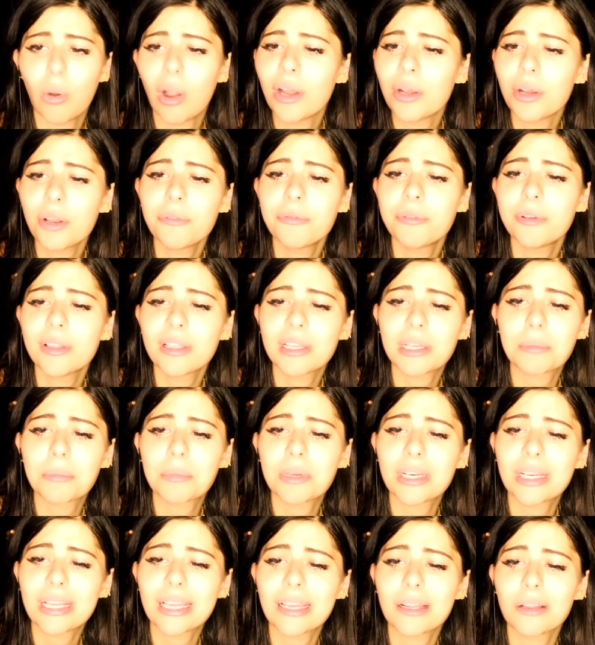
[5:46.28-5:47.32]
Why do I feel like
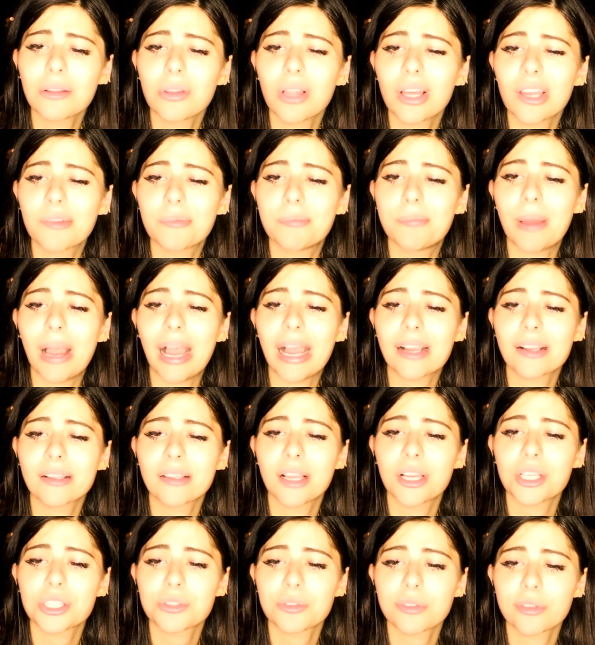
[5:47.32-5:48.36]
I'm gonna get a lot of
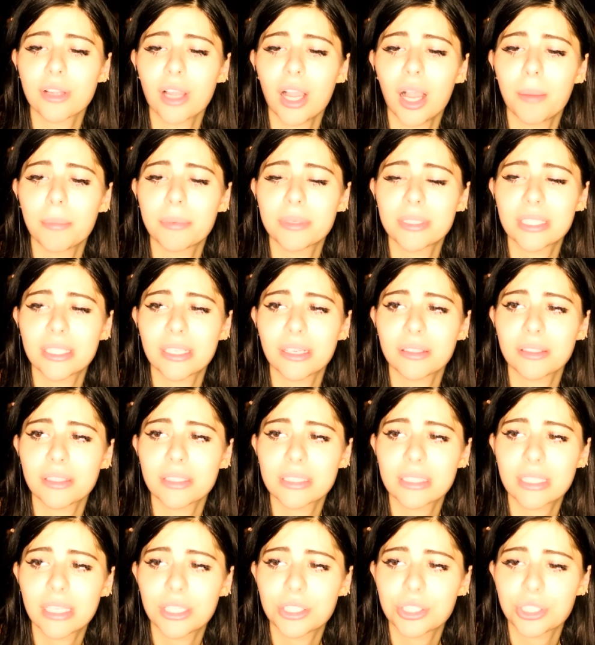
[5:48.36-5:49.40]
backlash for commenting on
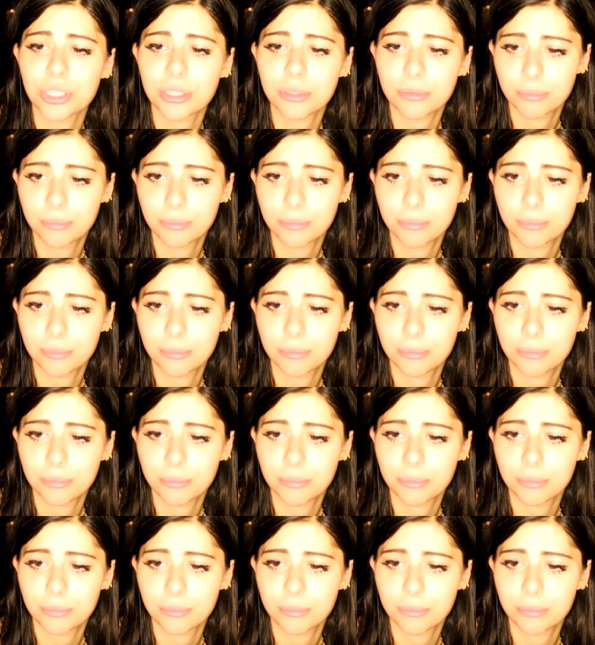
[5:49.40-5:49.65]
this kitchen?